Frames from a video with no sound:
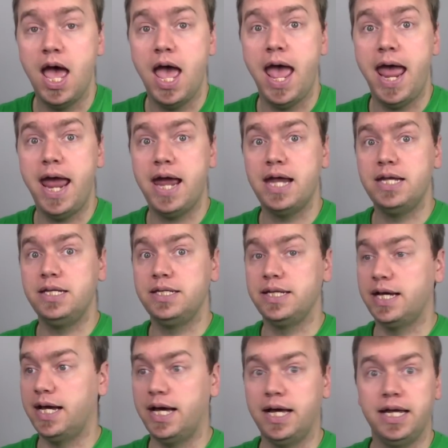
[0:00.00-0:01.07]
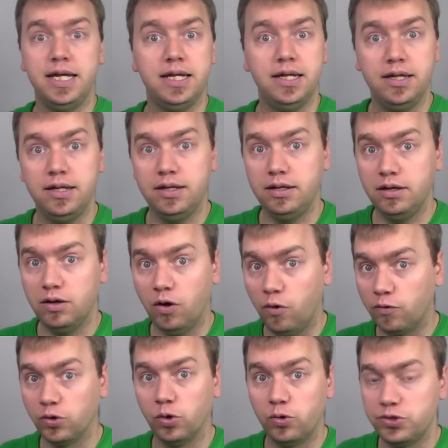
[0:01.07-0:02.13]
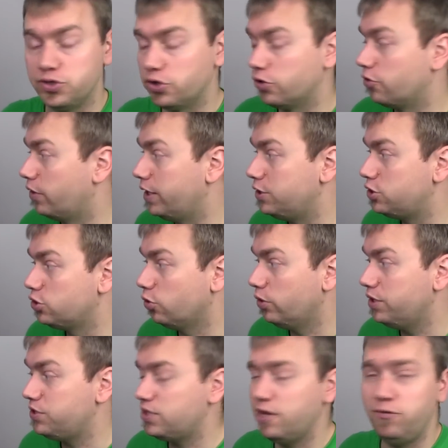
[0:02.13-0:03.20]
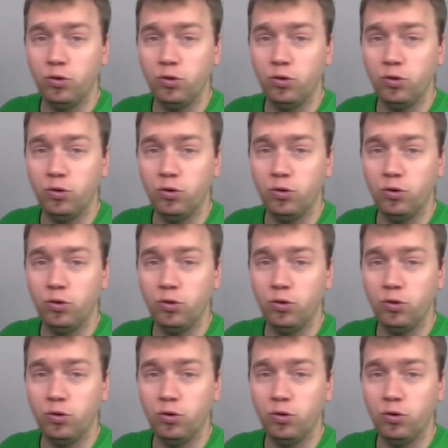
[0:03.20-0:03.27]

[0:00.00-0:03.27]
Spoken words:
And Overlords are a great choice.